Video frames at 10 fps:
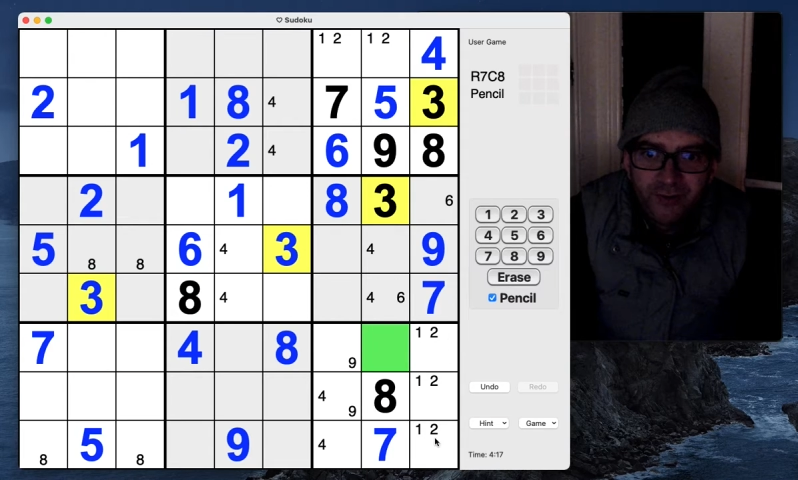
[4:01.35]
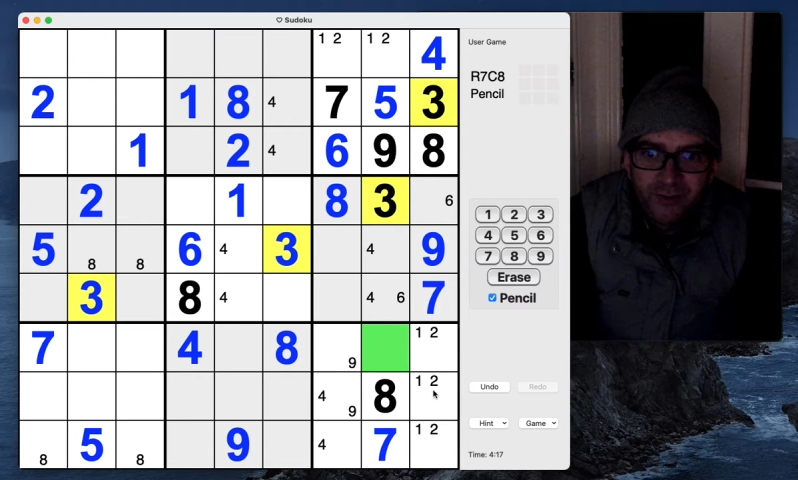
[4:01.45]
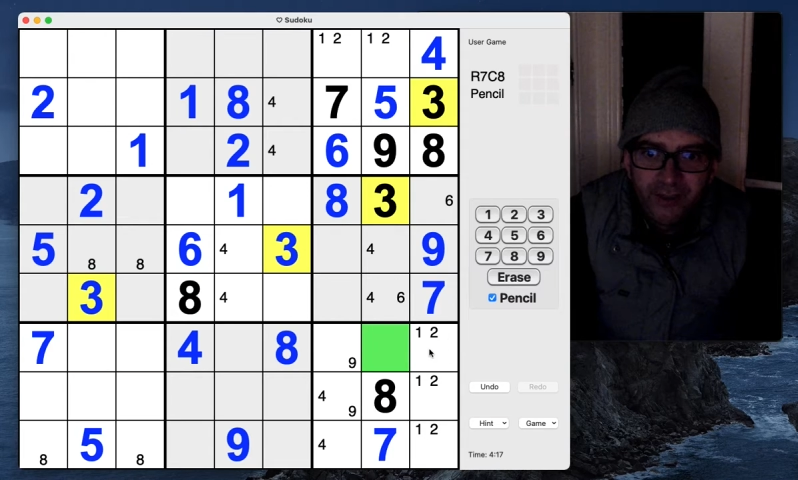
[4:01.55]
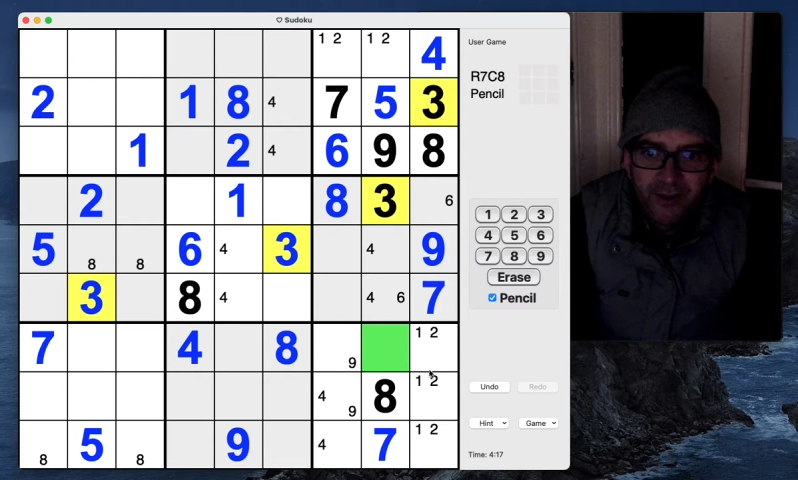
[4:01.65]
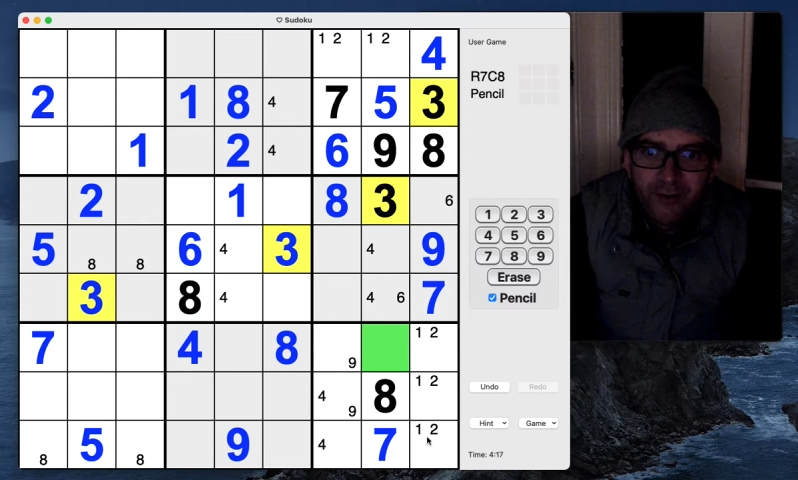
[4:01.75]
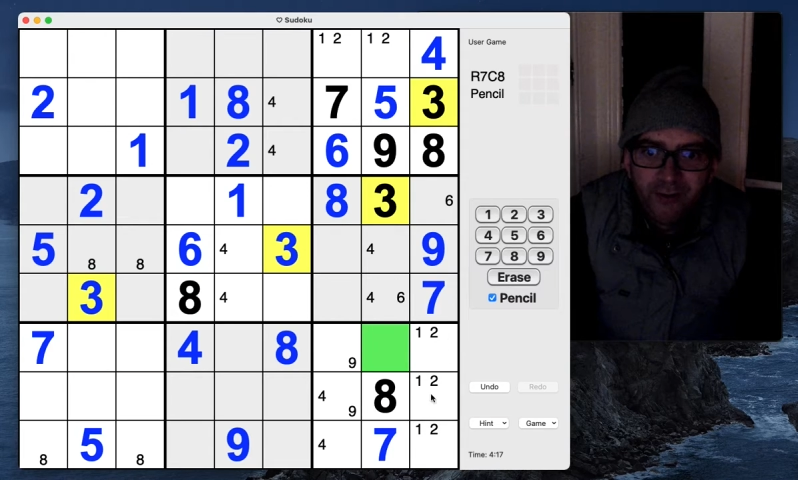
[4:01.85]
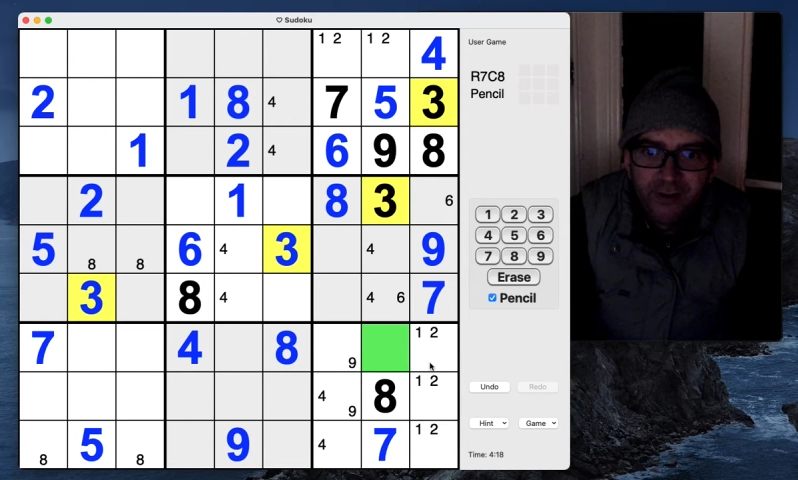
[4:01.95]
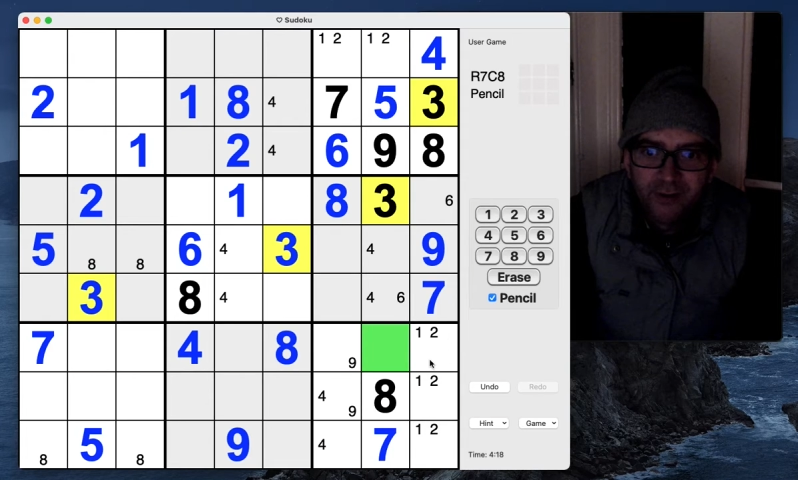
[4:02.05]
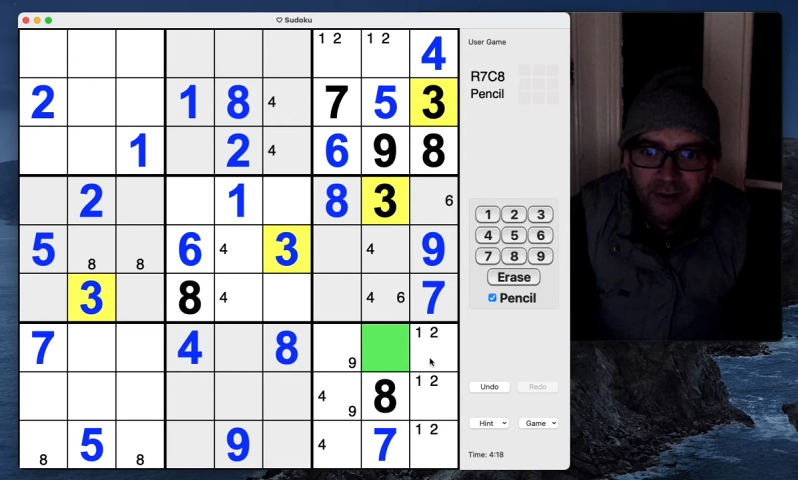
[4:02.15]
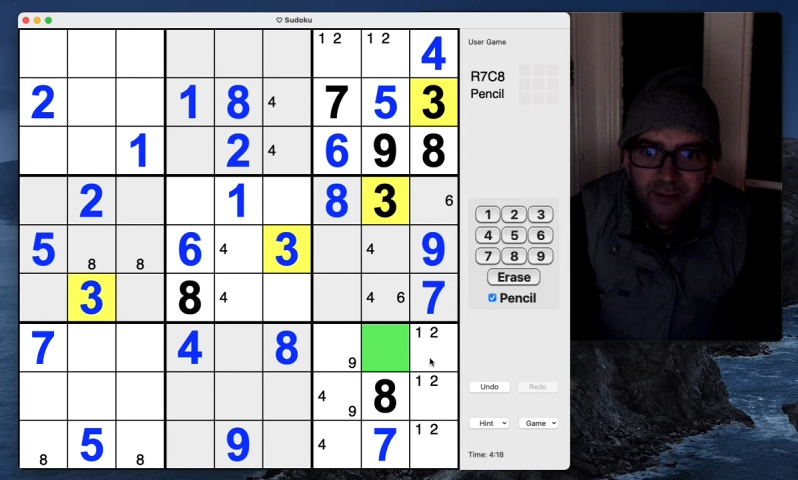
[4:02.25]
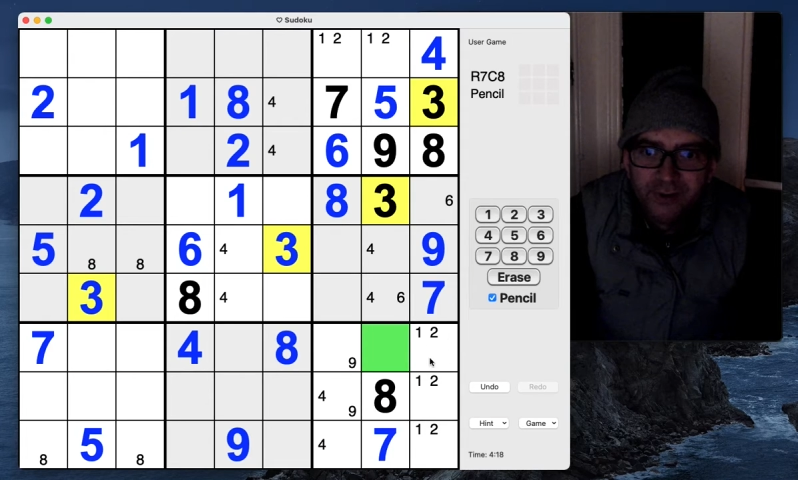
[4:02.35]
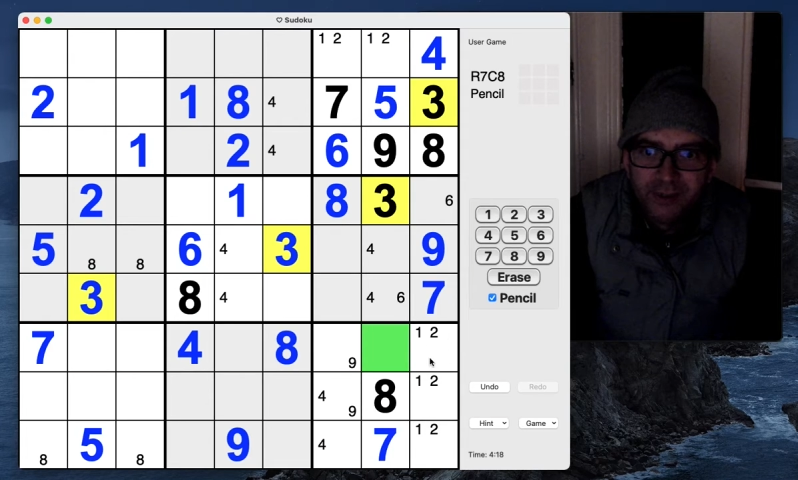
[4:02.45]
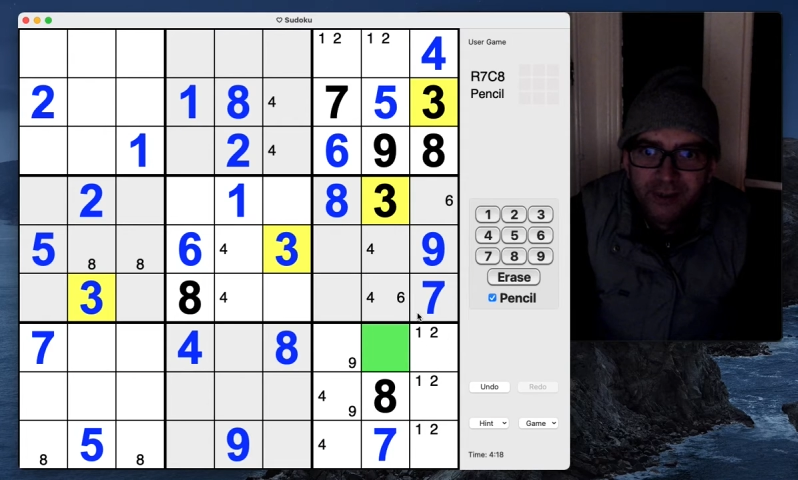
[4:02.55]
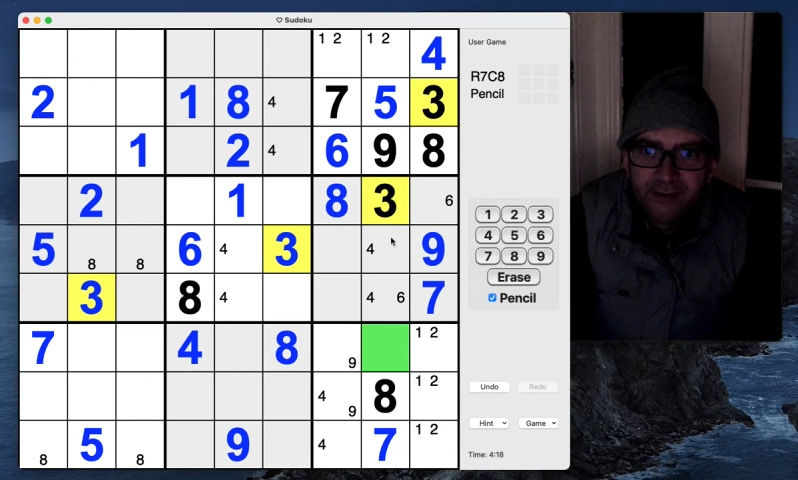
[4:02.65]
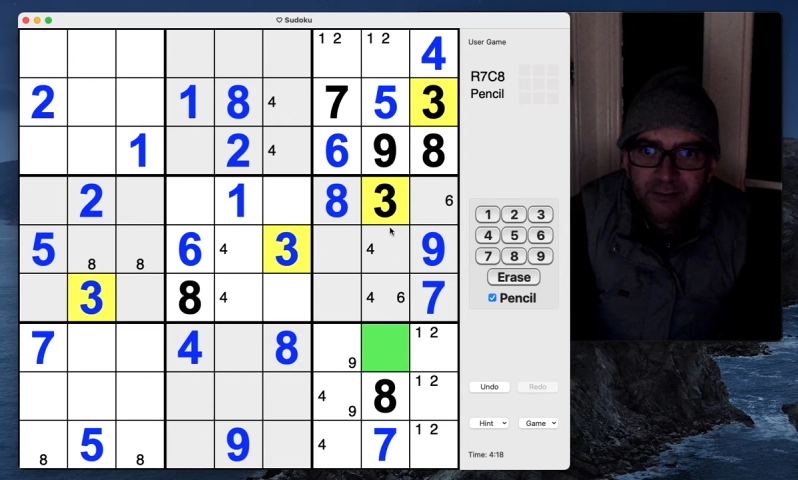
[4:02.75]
we know are in column 9.